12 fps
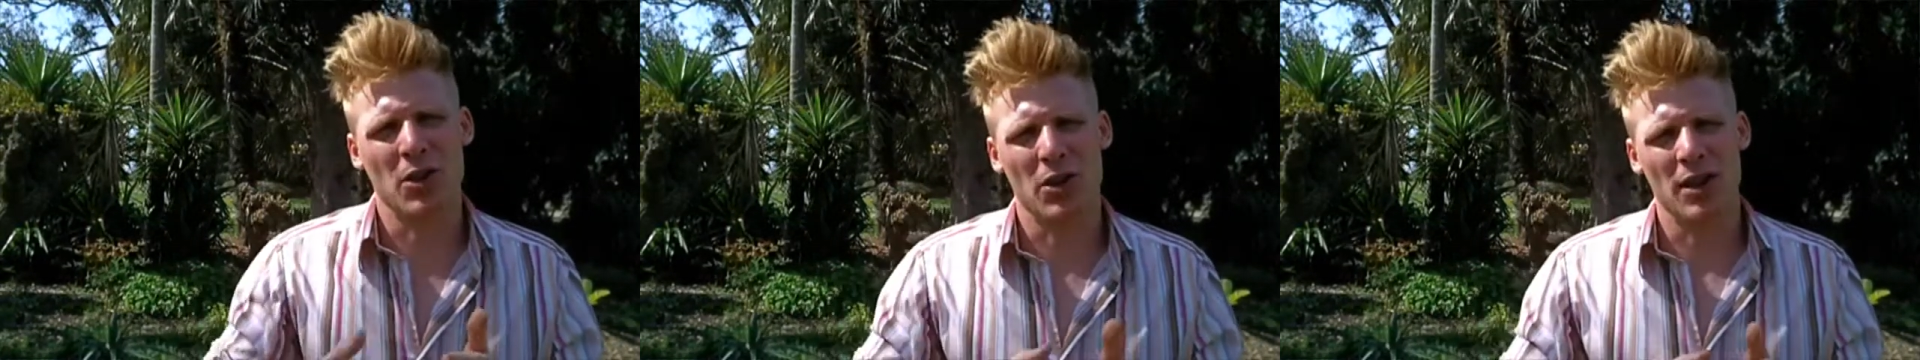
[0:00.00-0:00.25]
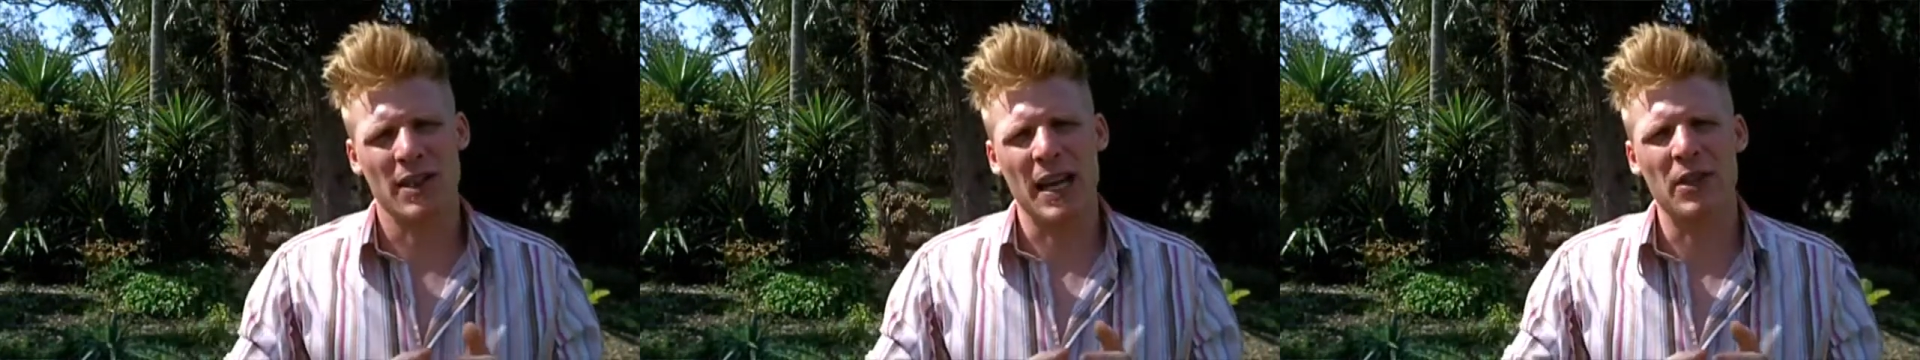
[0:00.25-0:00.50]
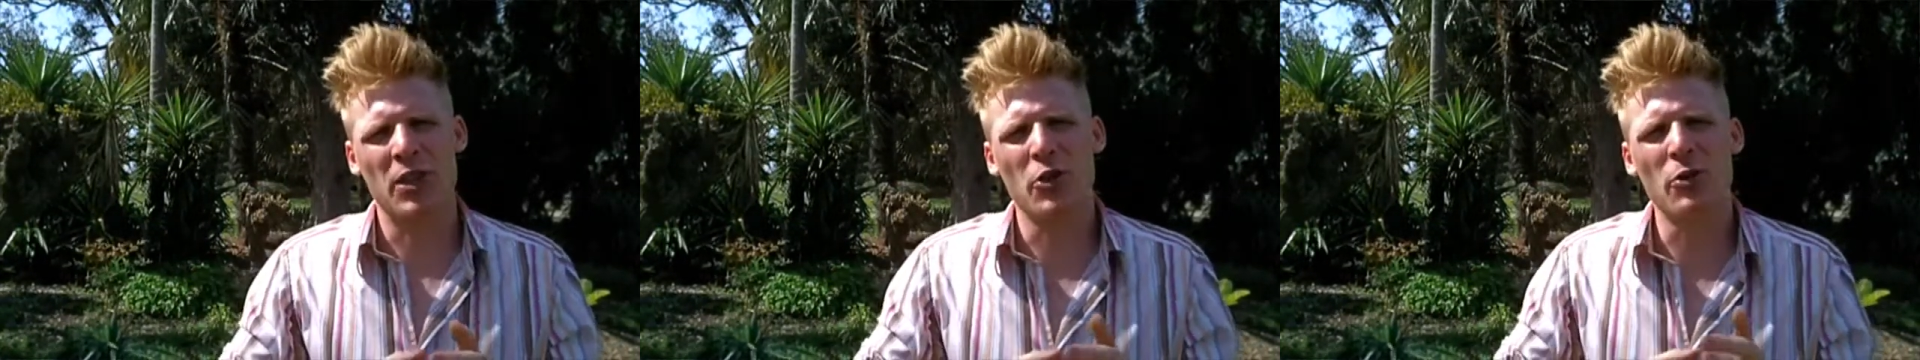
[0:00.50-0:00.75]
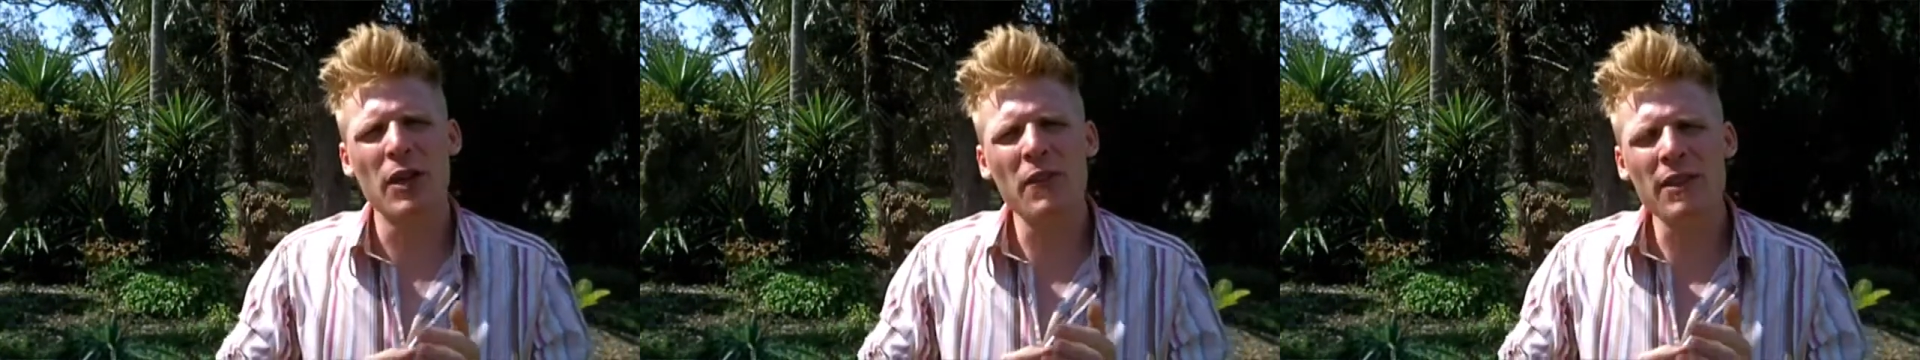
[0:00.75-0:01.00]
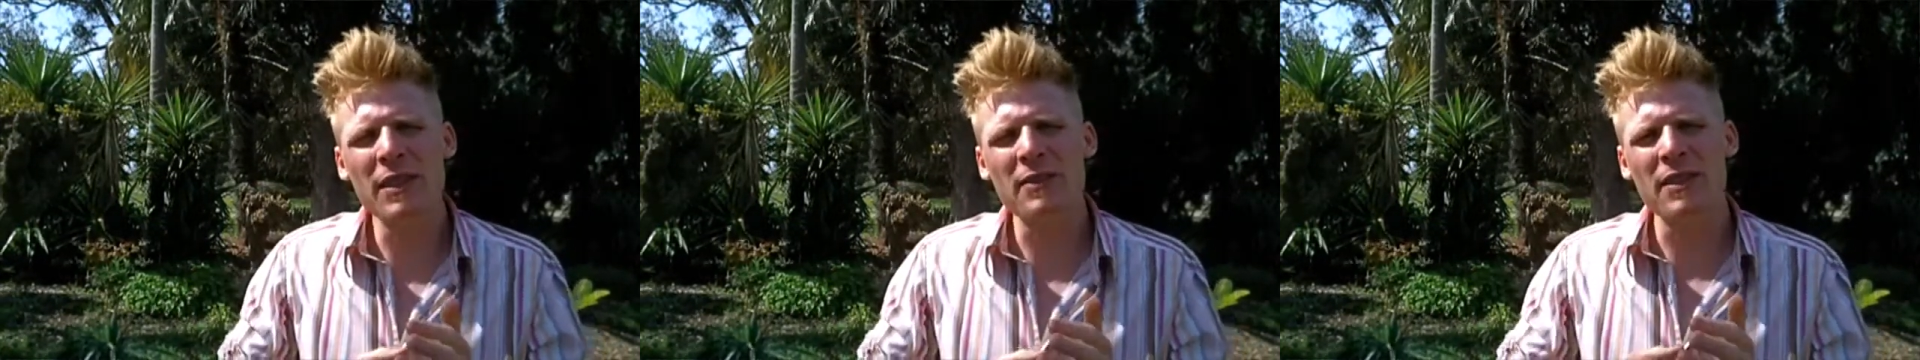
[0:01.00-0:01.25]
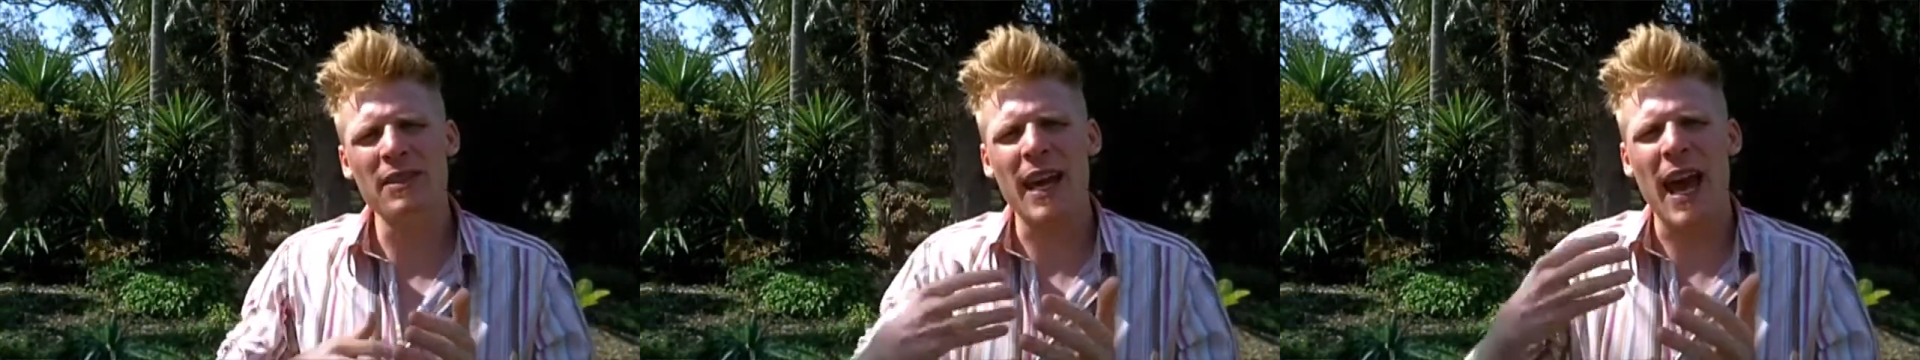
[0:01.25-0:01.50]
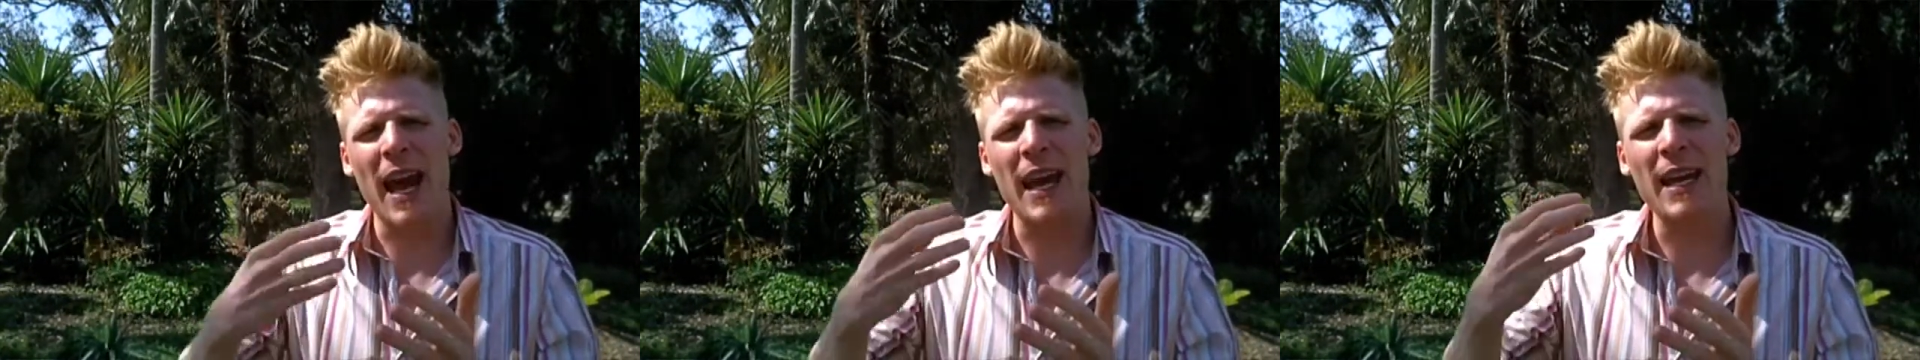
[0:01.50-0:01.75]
called, and derivatives is